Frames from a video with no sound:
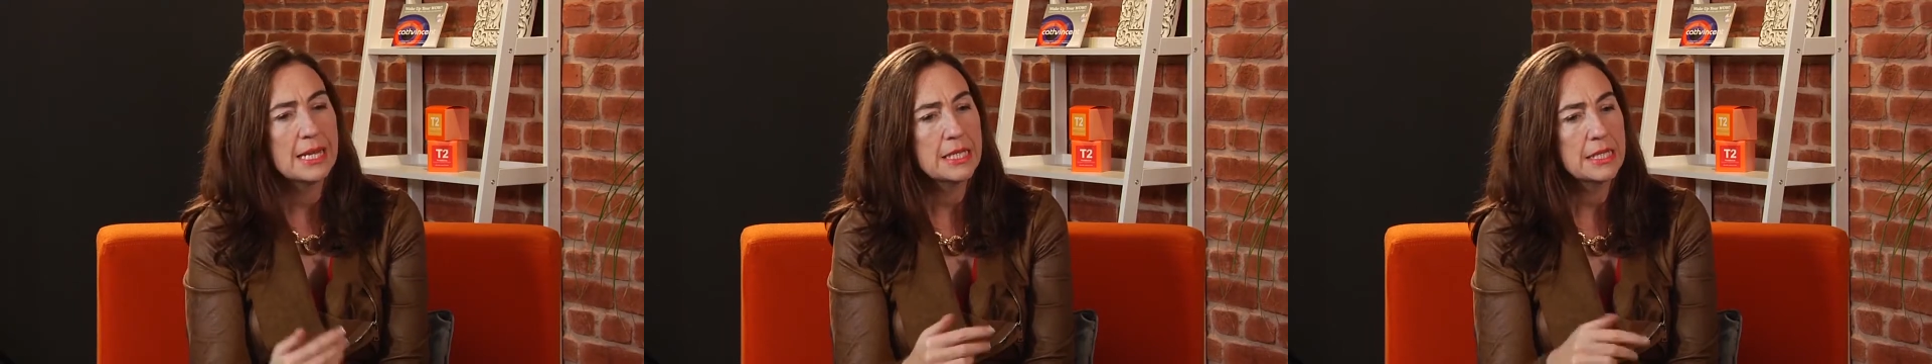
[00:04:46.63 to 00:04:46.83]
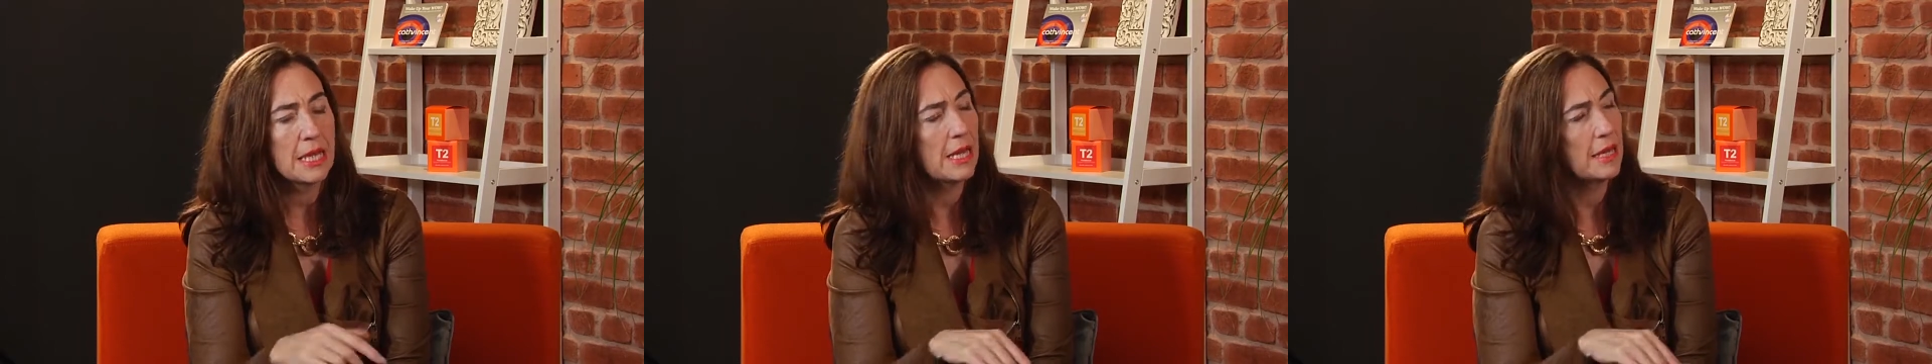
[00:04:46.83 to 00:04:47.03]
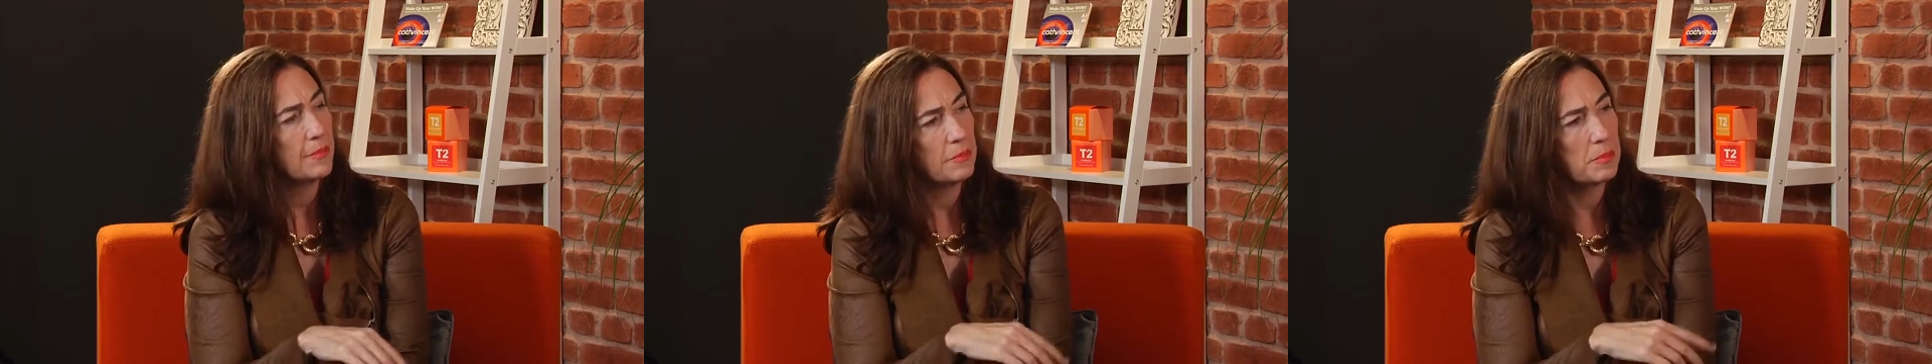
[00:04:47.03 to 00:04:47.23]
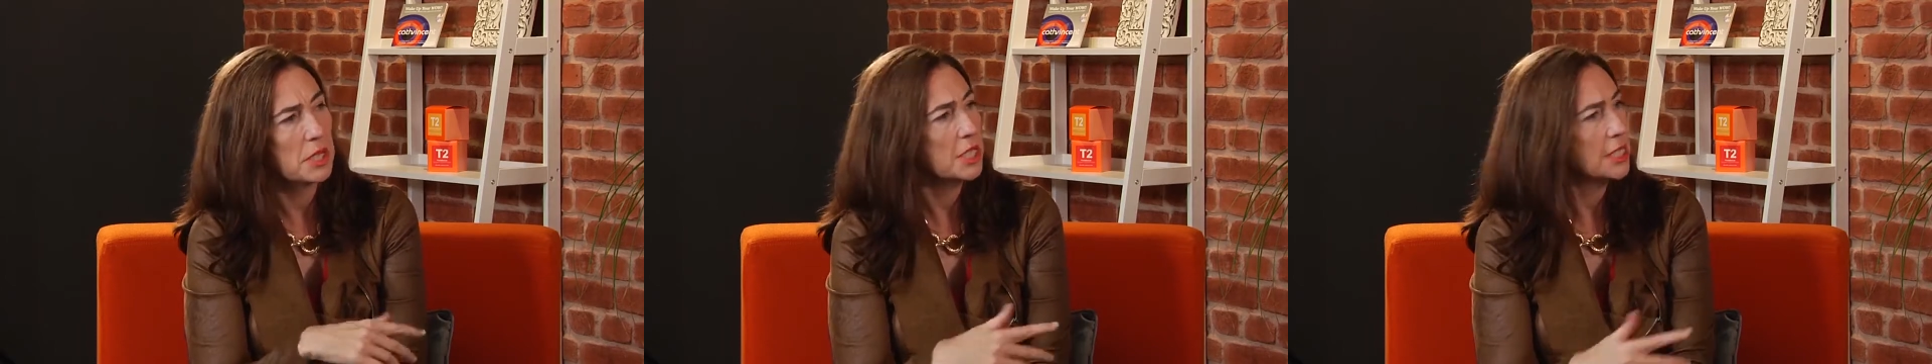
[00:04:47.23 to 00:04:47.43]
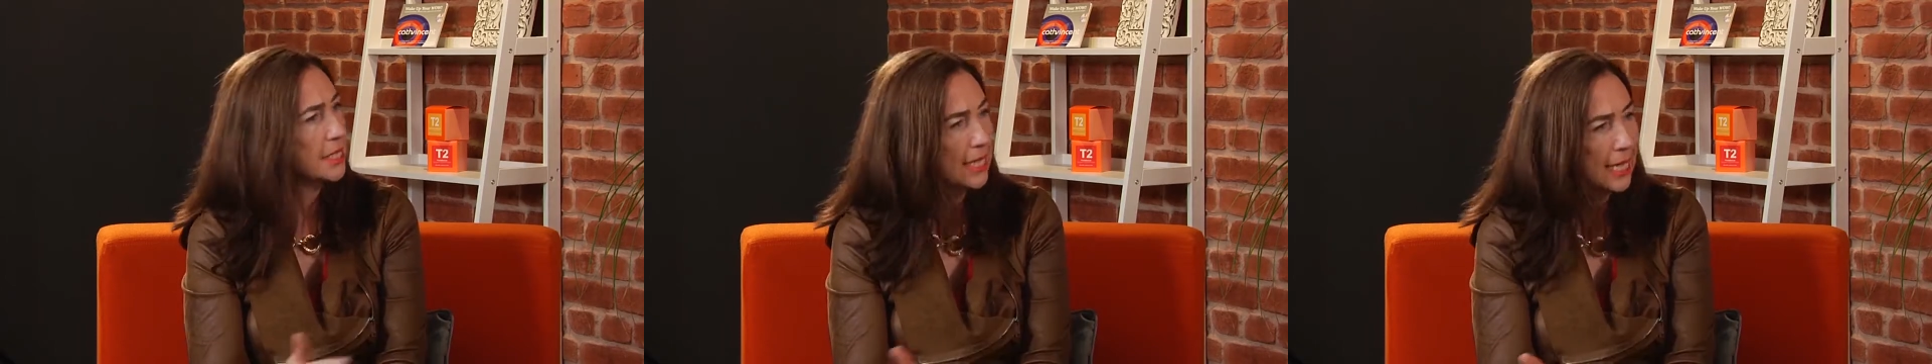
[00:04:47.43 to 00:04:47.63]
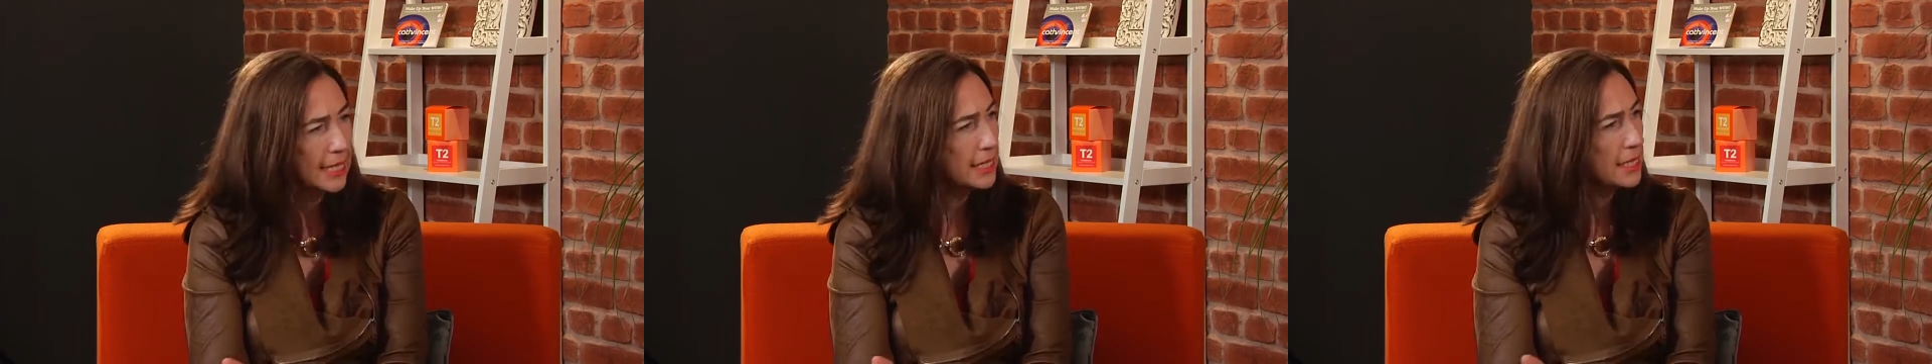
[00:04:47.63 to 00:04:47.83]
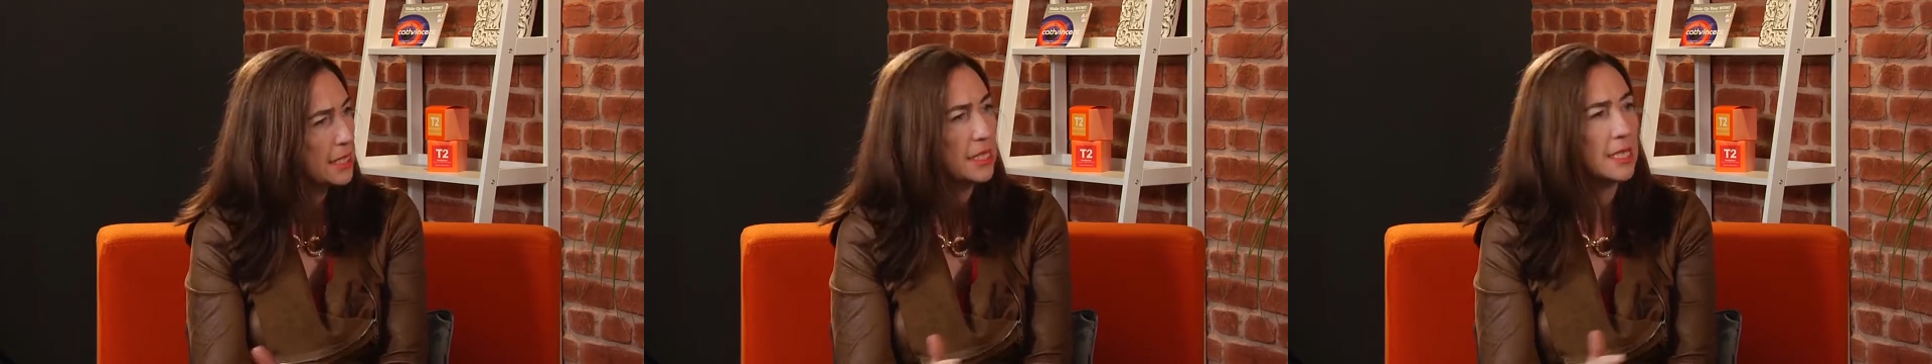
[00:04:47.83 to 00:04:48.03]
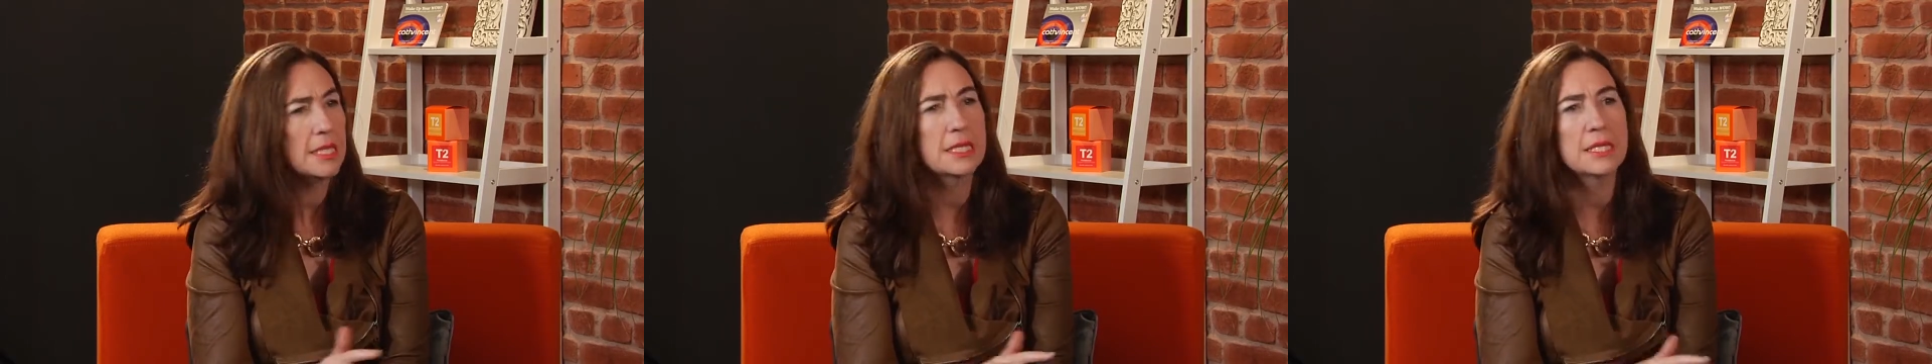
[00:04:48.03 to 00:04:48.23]
is that
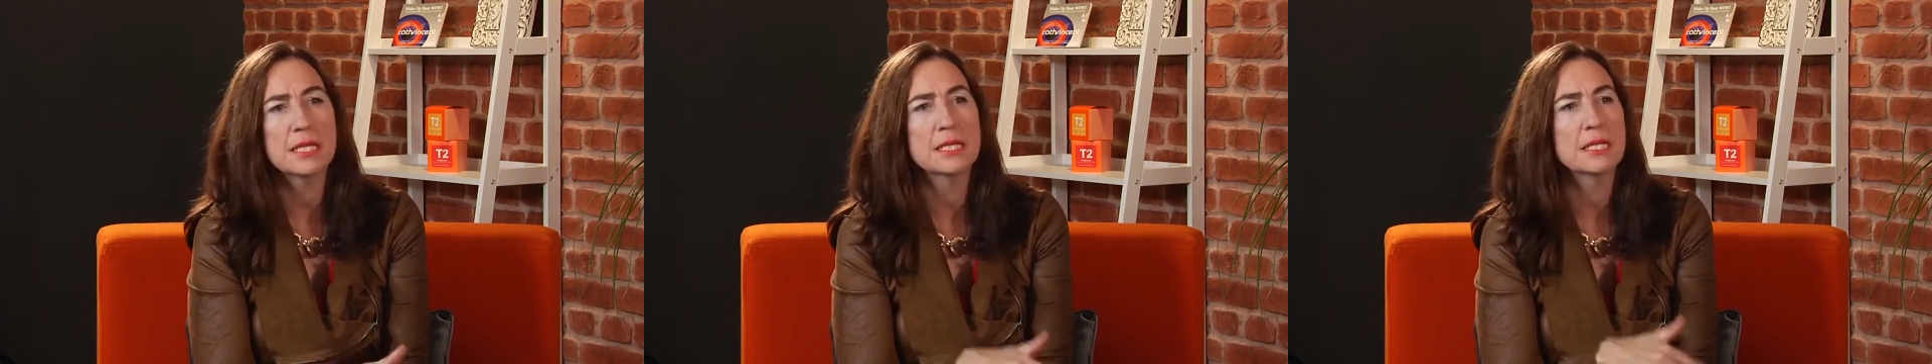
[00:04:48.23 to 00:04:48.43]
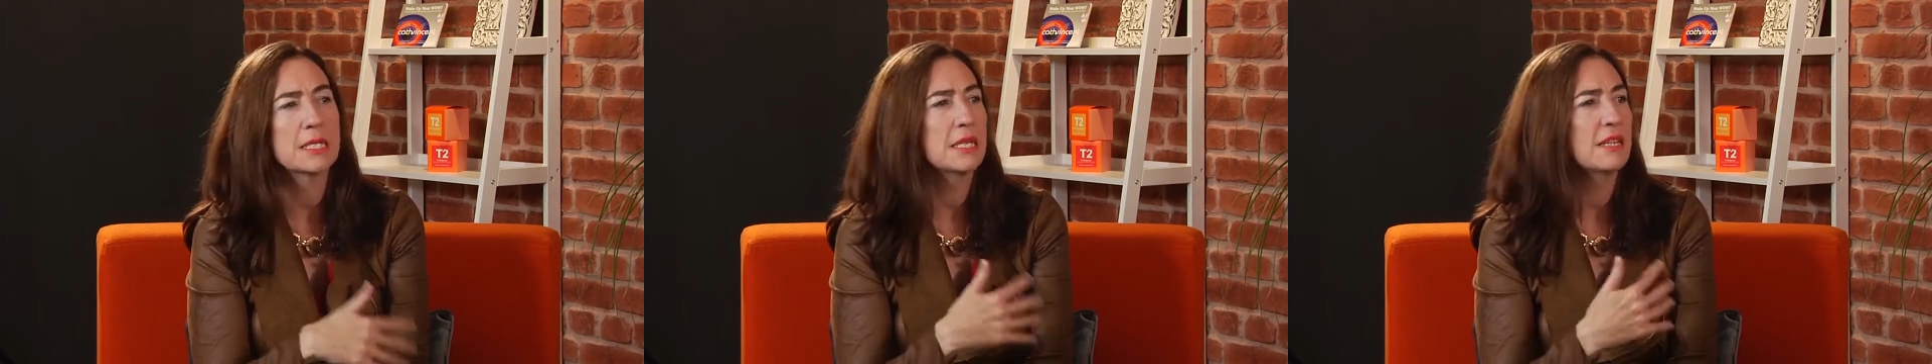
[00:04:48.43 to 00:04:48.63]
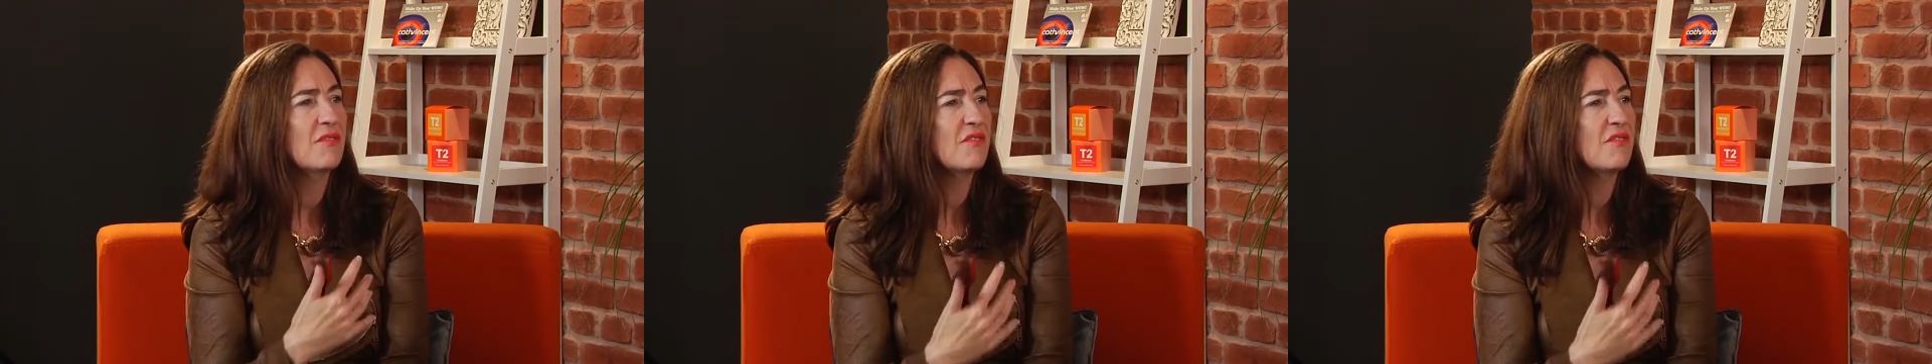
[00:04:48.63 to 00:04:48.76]
personality? Is it